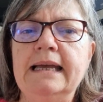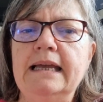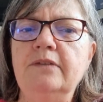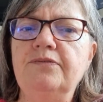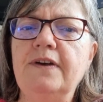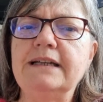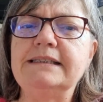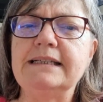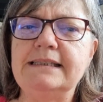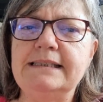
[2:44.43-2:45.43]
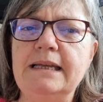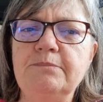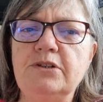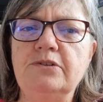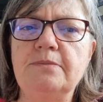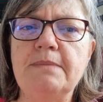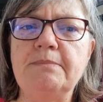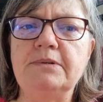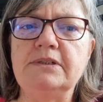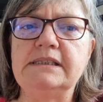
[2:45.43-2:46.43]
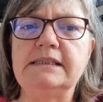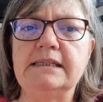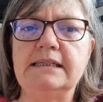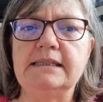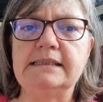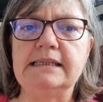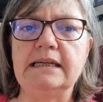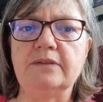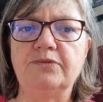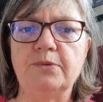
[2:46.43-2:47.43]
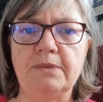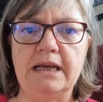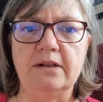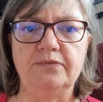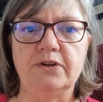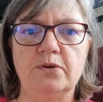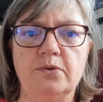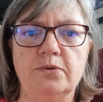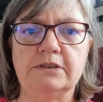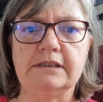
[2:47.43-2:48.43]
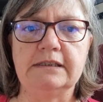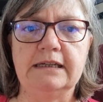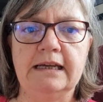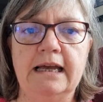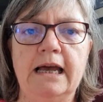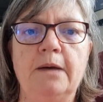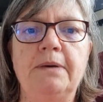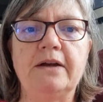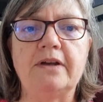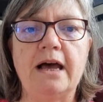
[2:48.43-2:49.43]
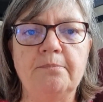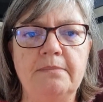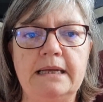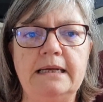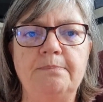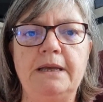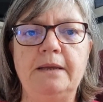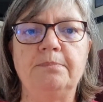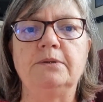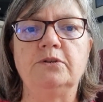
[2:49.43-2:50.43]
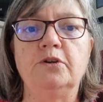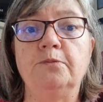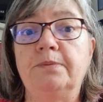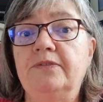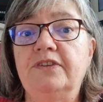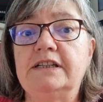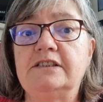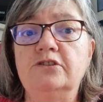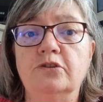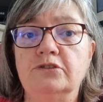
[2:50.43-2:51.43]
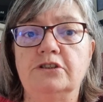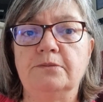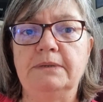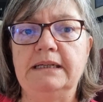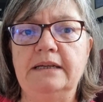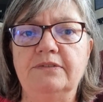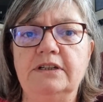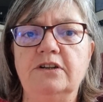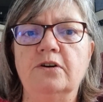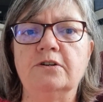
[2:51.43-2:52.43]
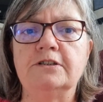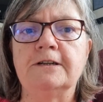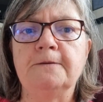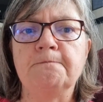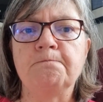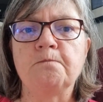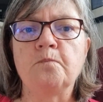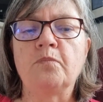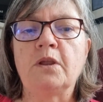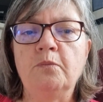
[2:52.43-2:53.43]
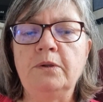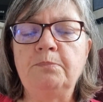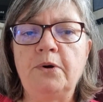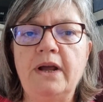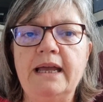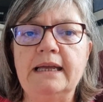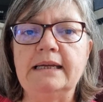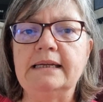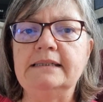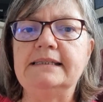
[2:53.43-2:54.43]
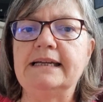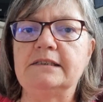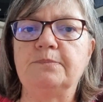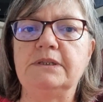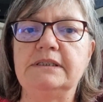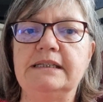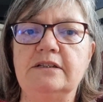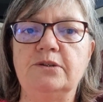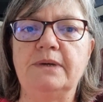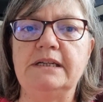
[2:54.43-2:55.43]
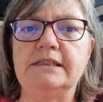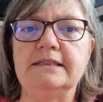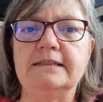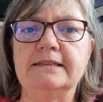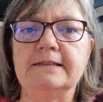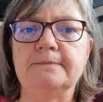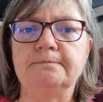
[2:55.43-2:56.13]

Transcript: In fact, I seem to remember a statistic from the Alpha course about how many people who profess not to believe in God will pray in desperate situations.